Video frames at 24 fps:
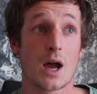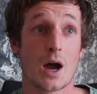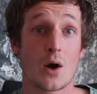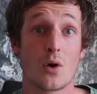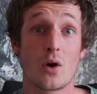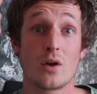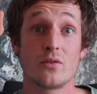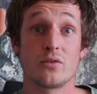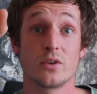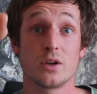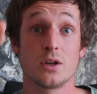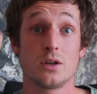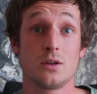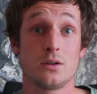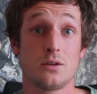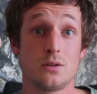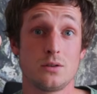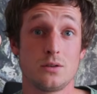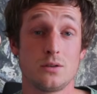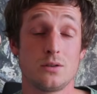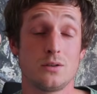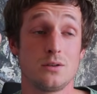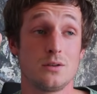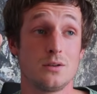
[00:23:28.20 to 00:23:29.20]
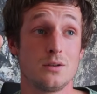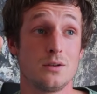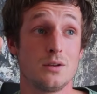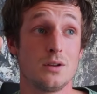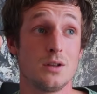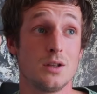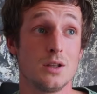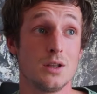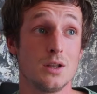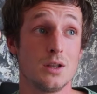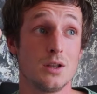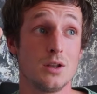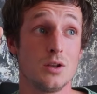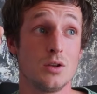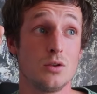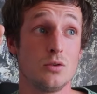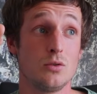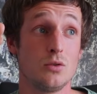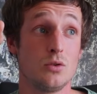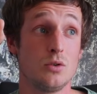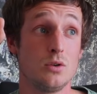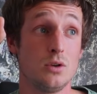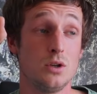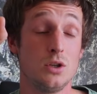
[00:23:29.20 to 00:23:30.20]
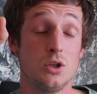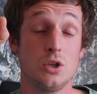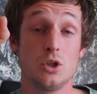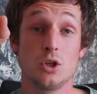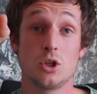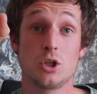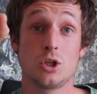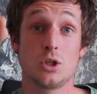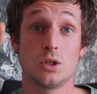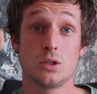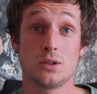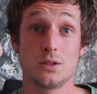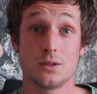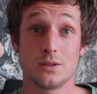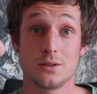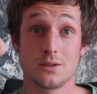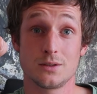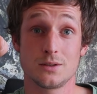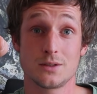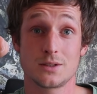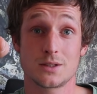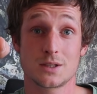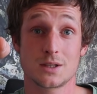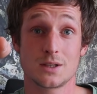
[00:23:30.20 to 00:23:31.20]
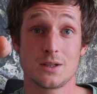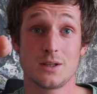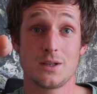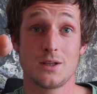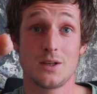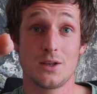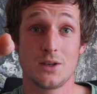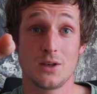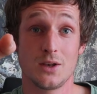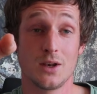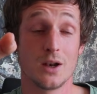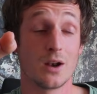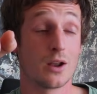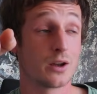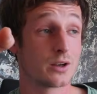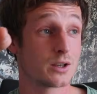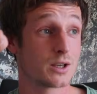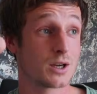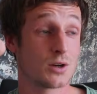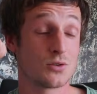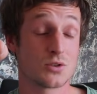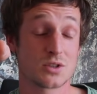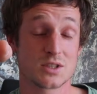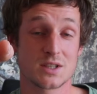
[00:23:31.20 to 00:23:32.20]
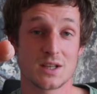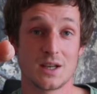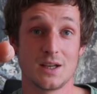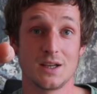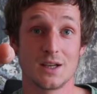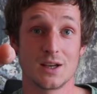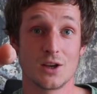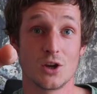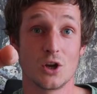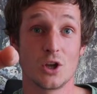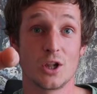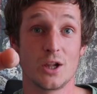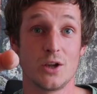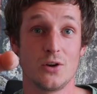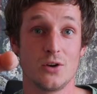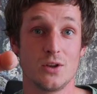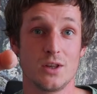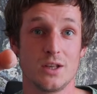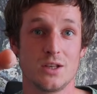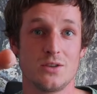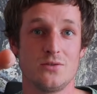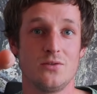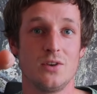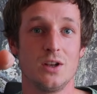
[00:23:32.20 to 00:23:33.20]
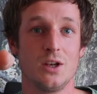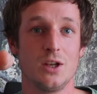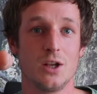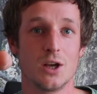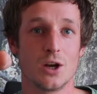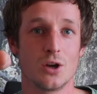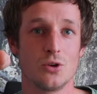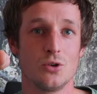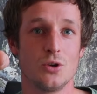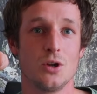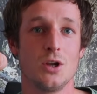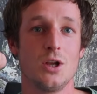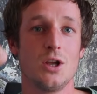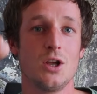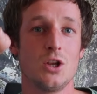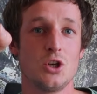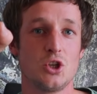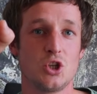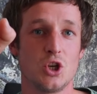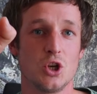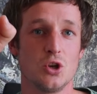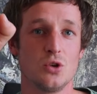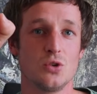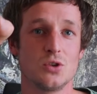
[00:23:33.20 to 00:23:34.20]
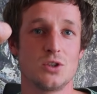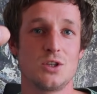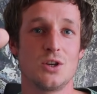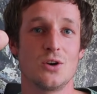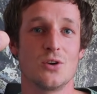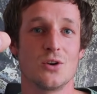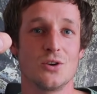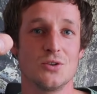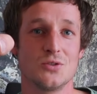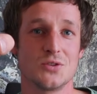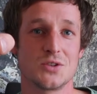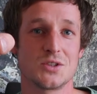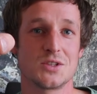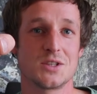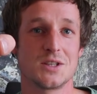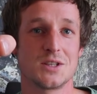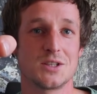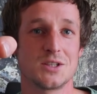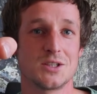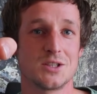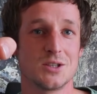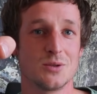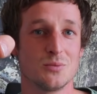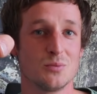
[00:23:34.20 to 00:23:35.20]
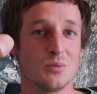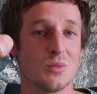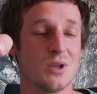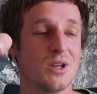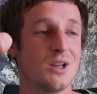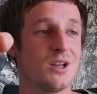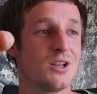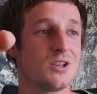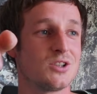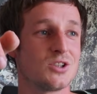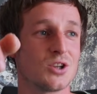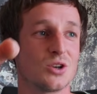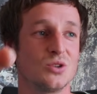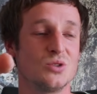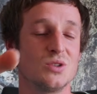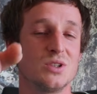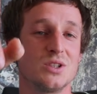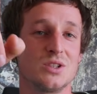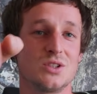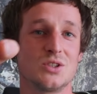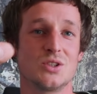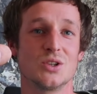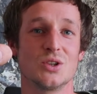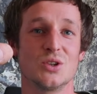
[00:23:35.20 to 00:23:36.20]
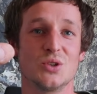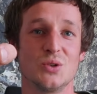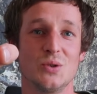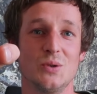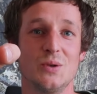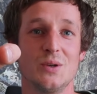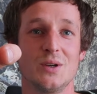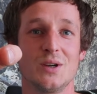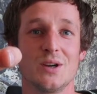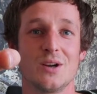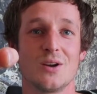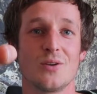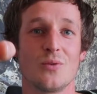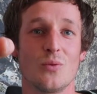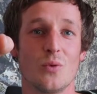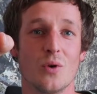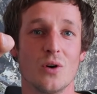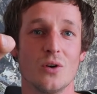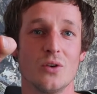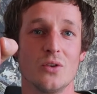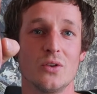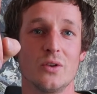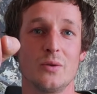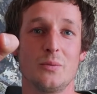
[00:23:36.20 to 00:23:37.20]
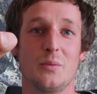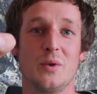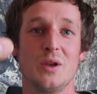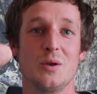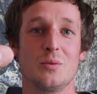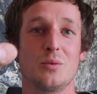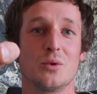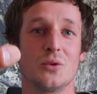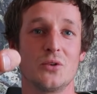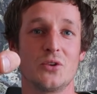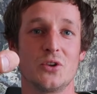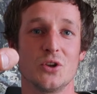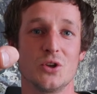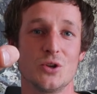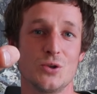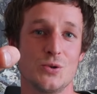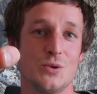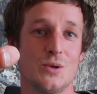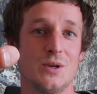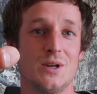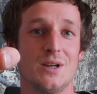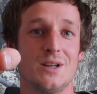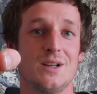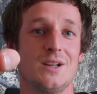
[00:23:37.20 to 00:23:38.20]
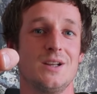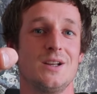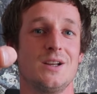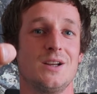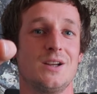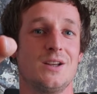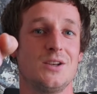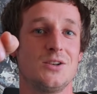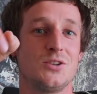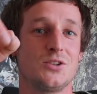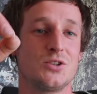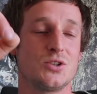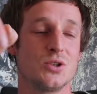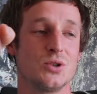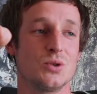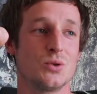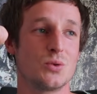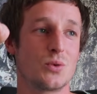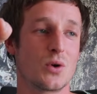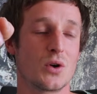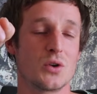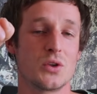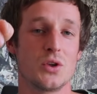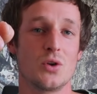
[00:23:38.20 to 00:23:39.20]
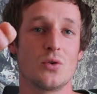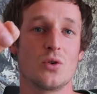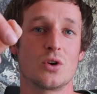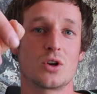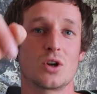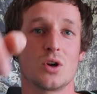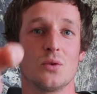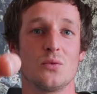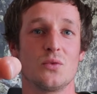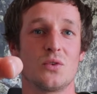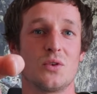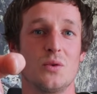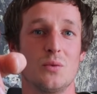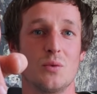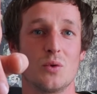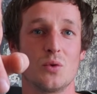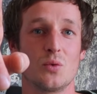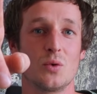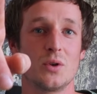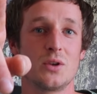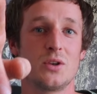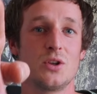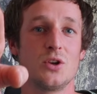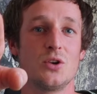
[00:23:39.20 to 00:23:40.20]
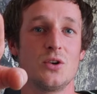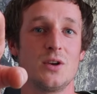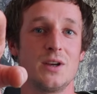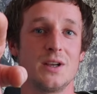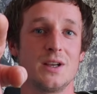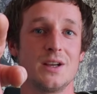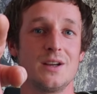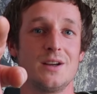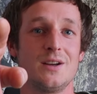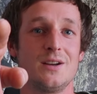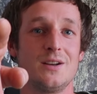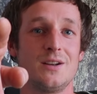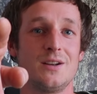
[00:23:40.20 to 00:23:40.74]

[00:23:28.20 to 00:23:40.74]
However, you shouldn't, like I was saying earlier in this video, choose your own system. Don't do what other people do. Do what you are comfortable with doing.